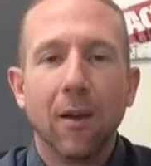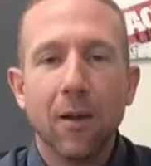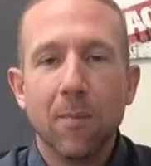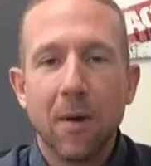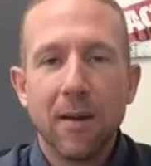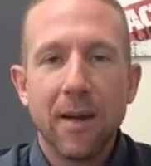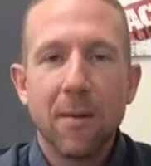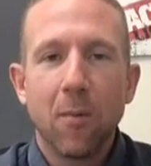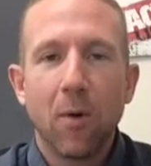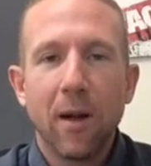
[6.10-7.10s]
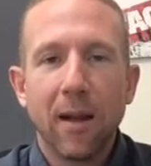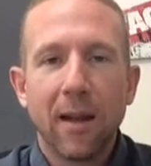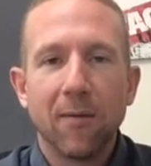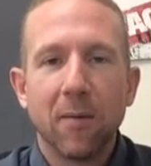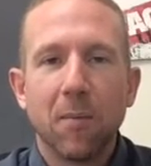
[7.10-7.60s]
Good Monday
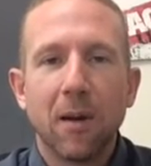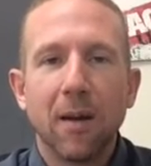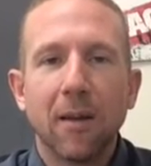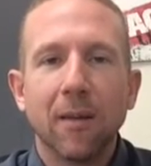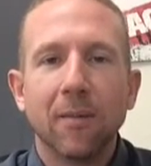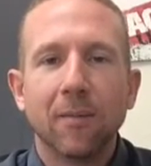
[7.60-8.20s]
morning, everybody.